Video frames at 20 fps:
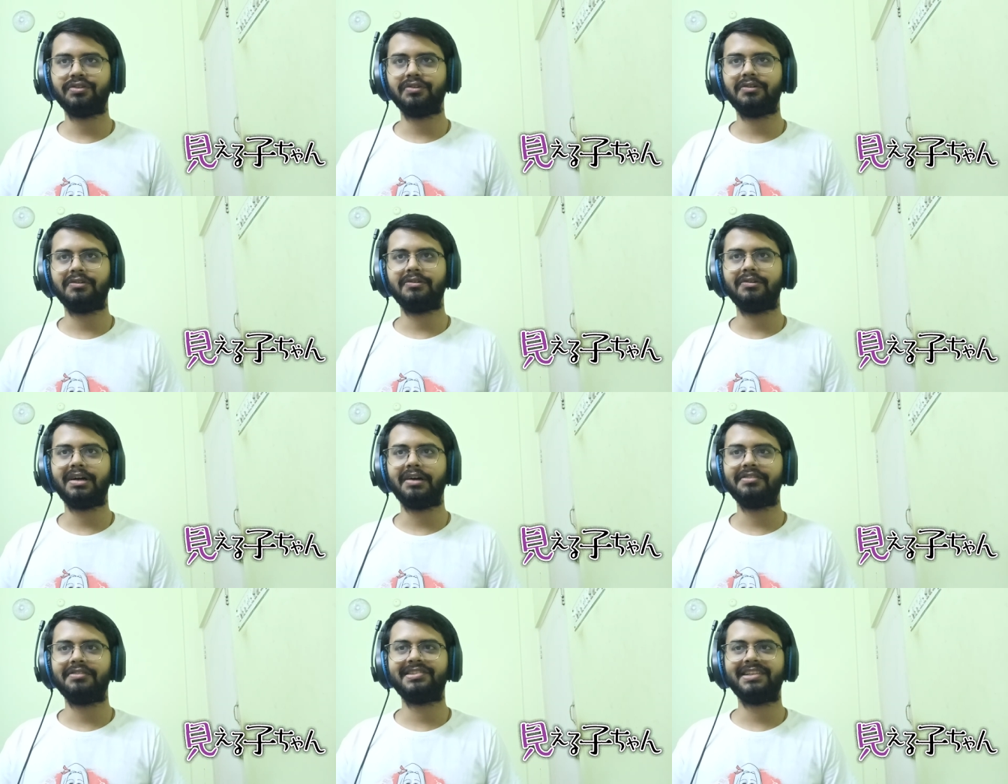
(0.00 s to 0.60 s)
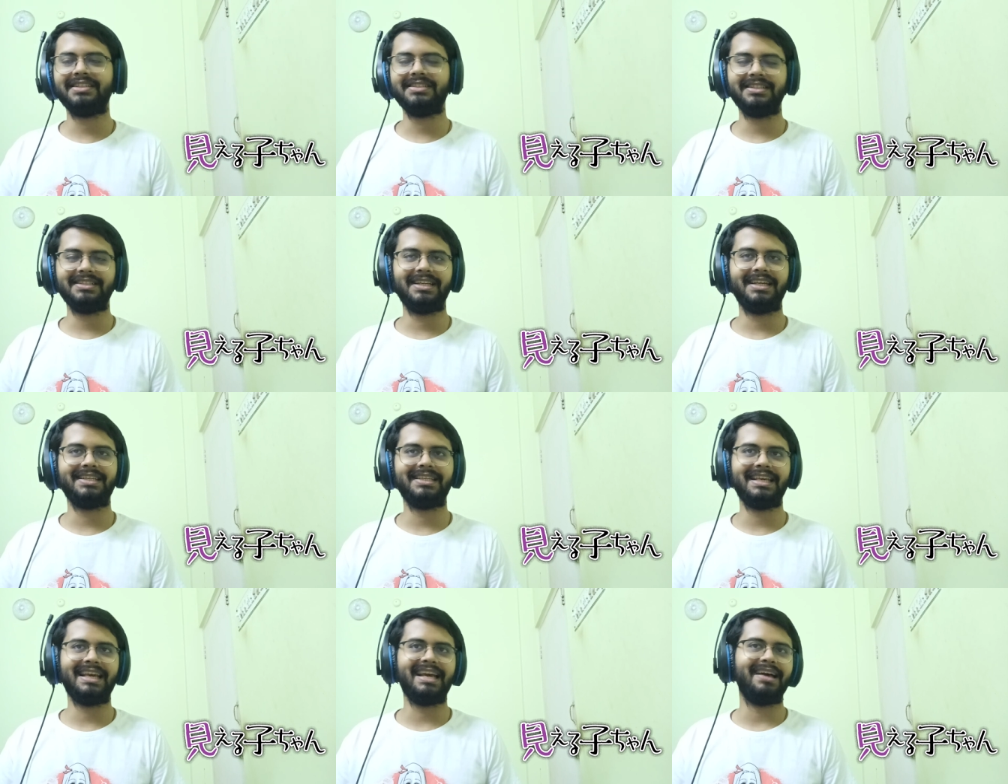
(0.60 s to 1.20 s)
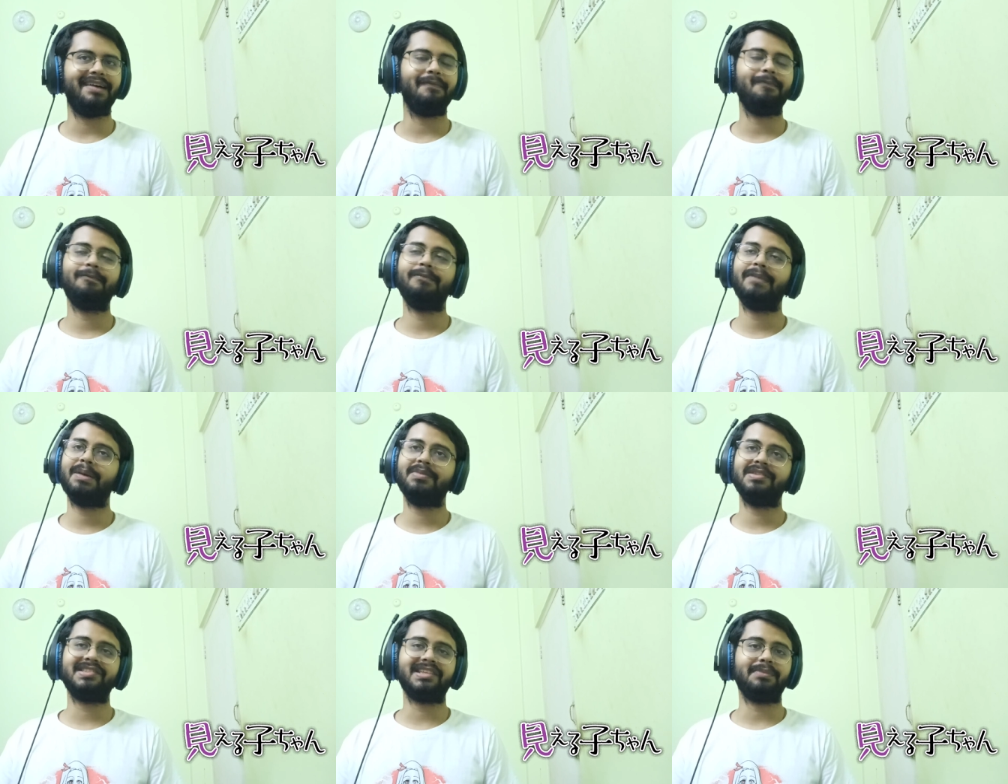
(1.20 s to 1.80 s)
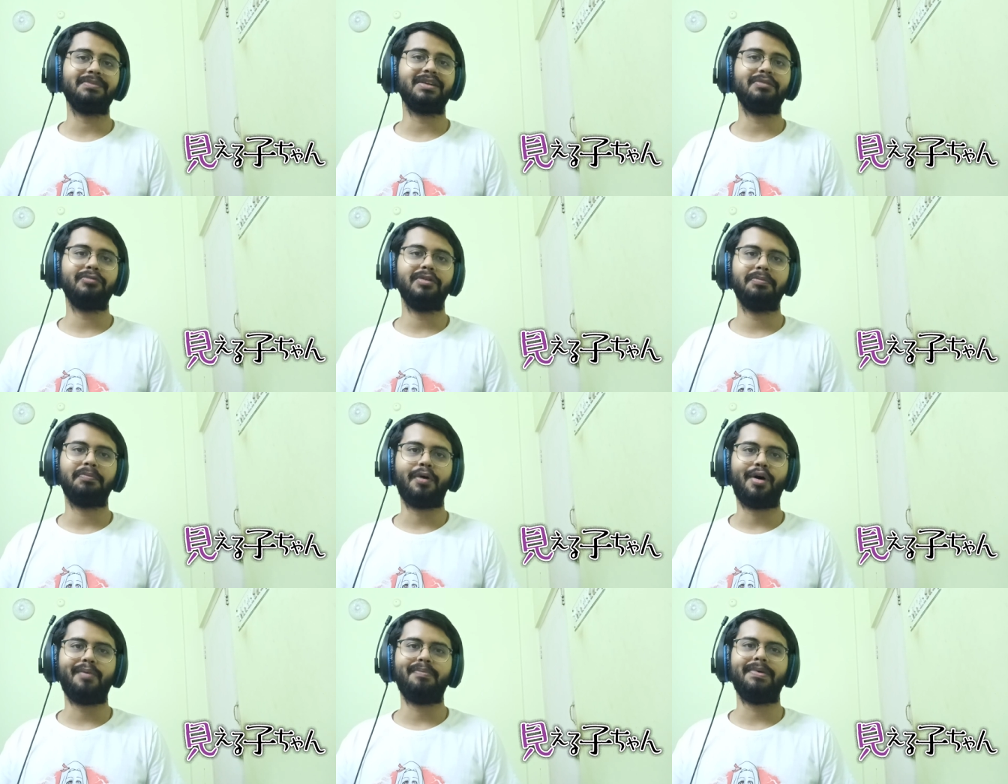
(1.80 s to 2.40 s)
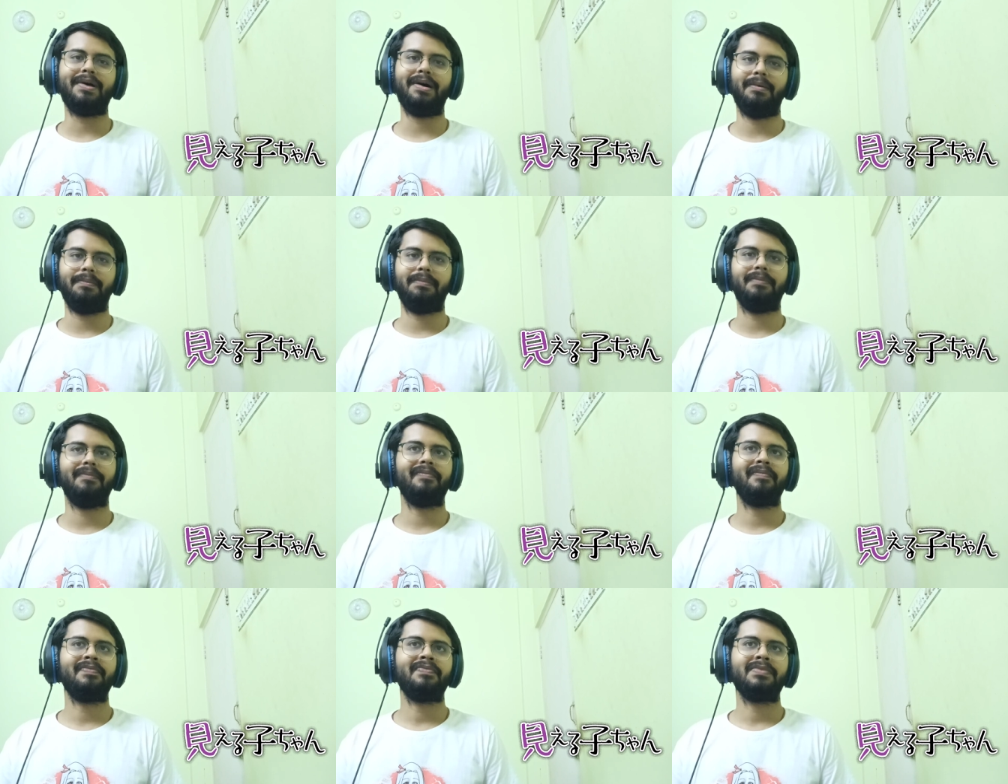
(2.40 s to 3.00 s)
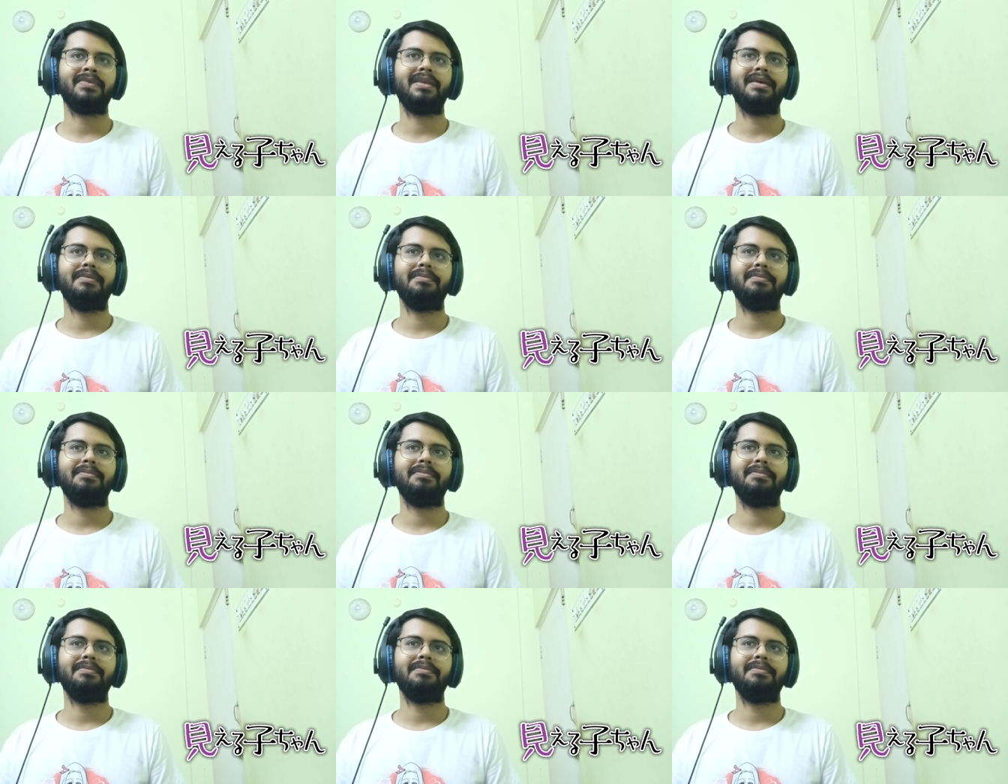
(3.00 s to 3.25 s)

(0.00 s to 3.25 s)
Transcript: So I was thinking like, yeah, maybe something will pop out,